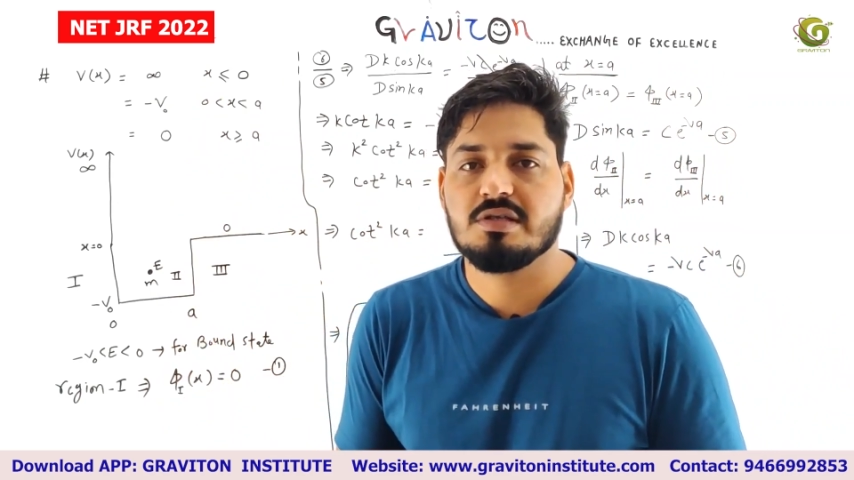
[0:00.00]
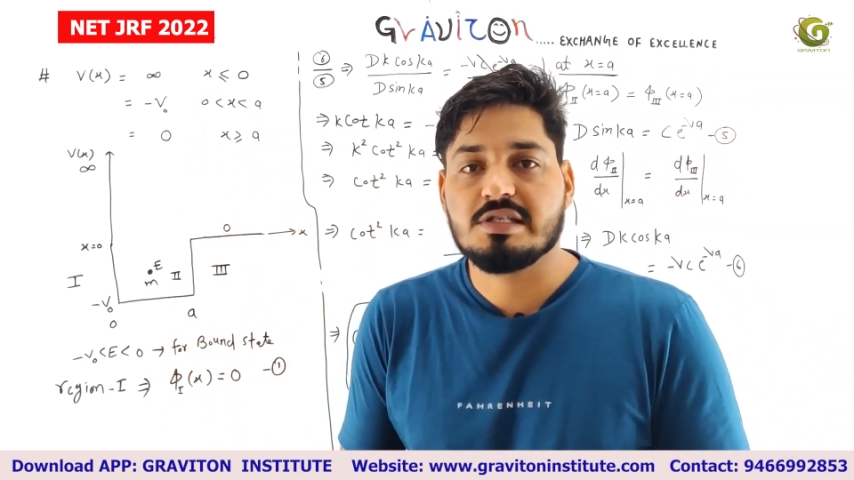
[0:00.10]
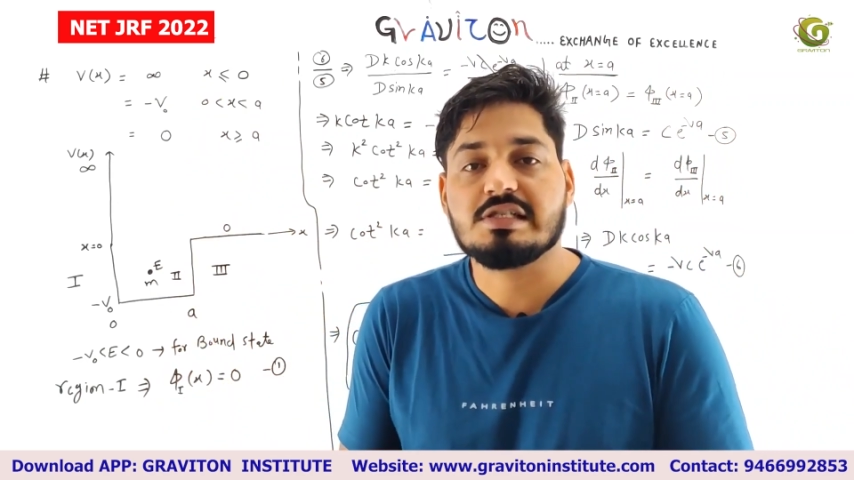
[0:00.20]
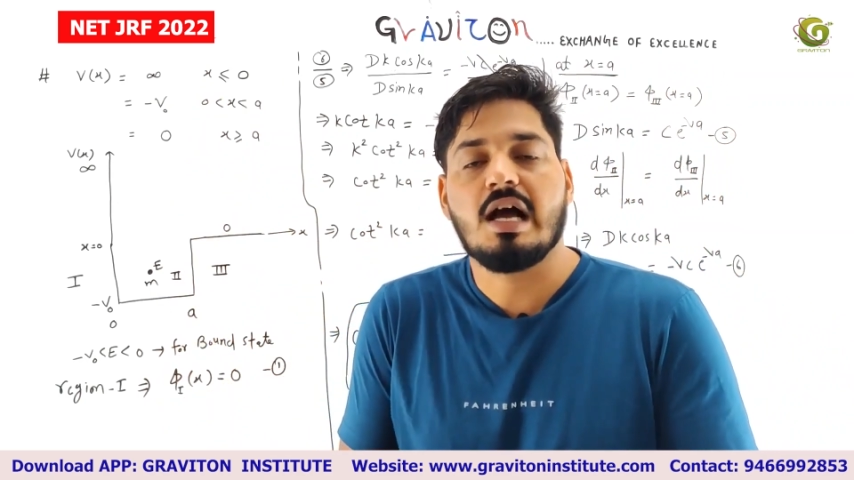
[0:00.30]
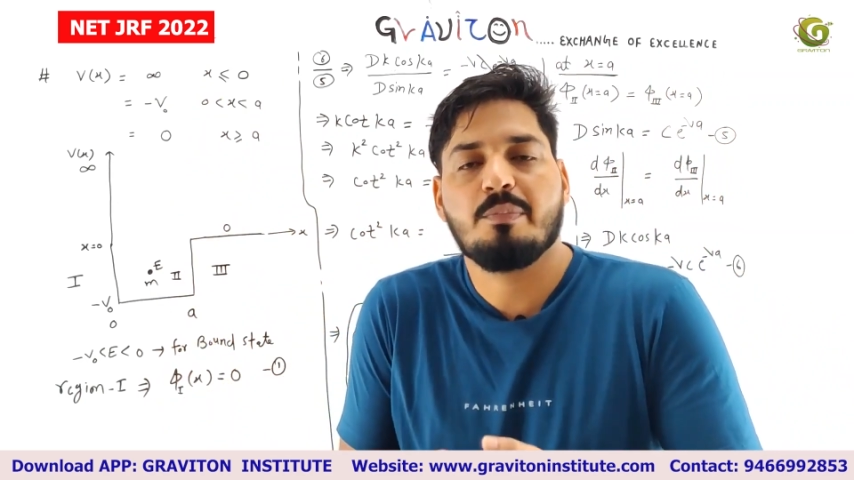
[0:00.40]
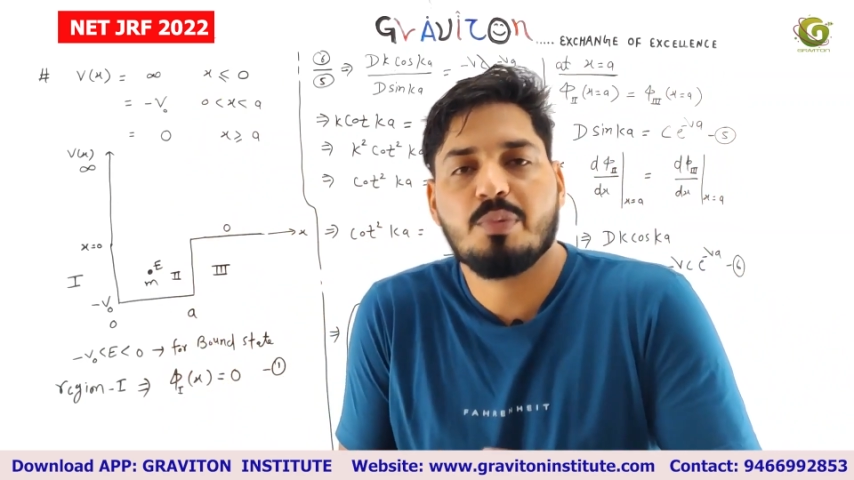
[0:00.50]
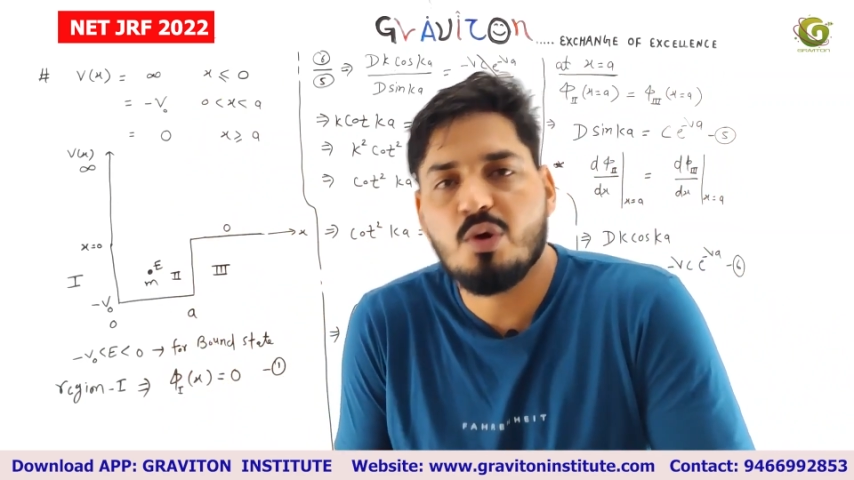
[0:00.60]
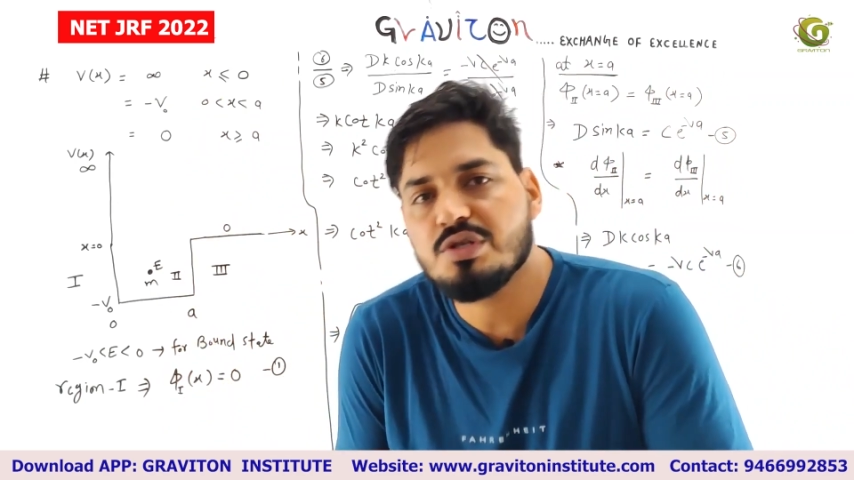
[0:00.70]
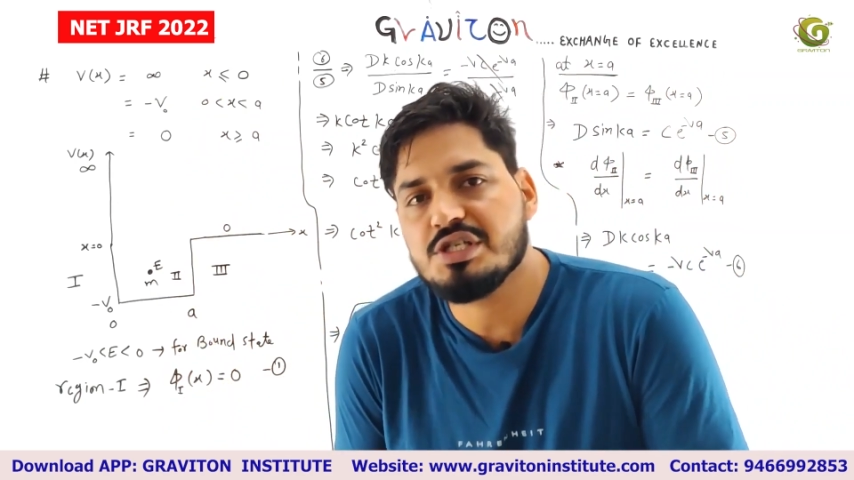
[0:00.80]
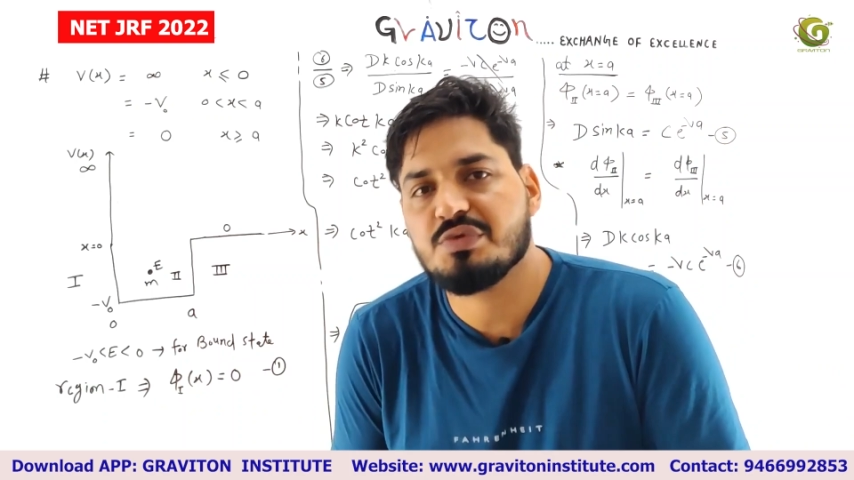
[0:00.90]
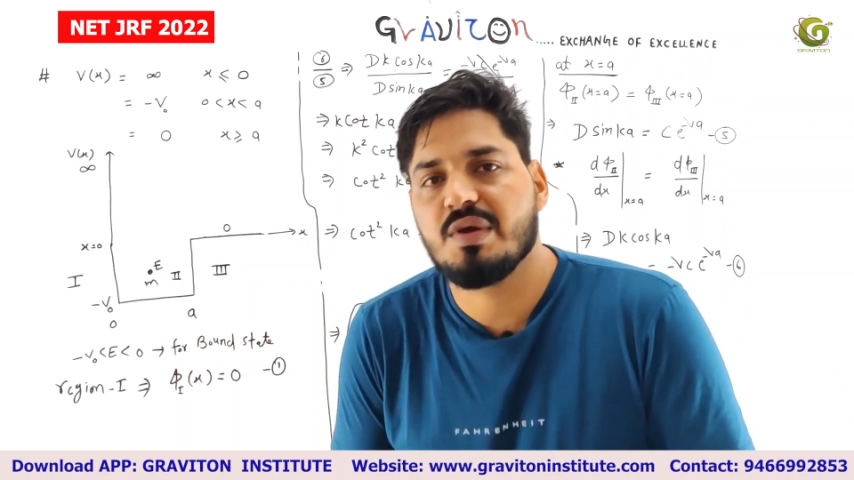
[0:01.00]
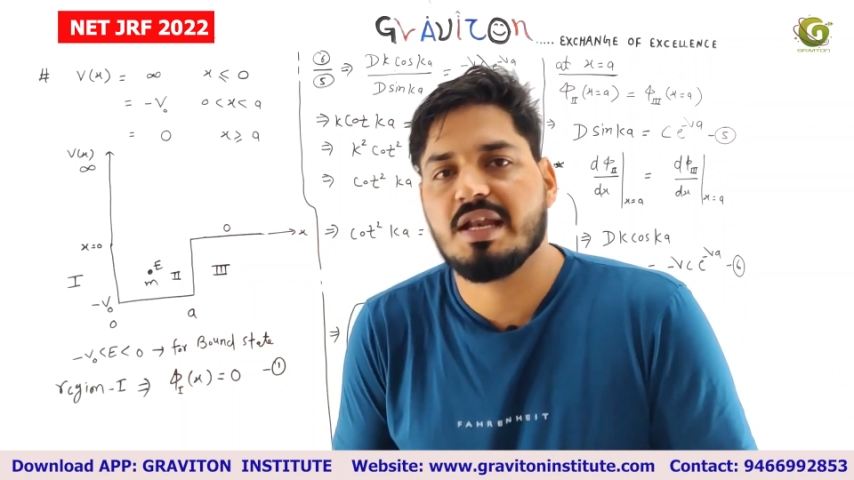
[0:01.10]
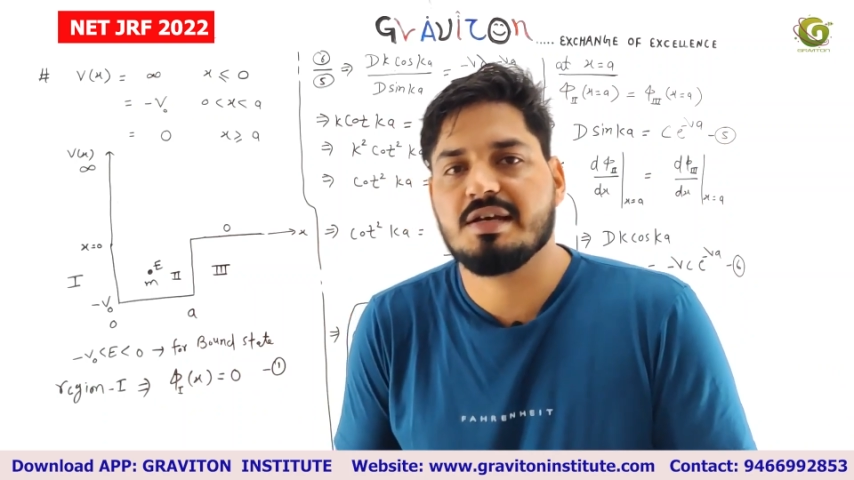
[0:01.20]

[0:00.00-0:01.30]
This approach is very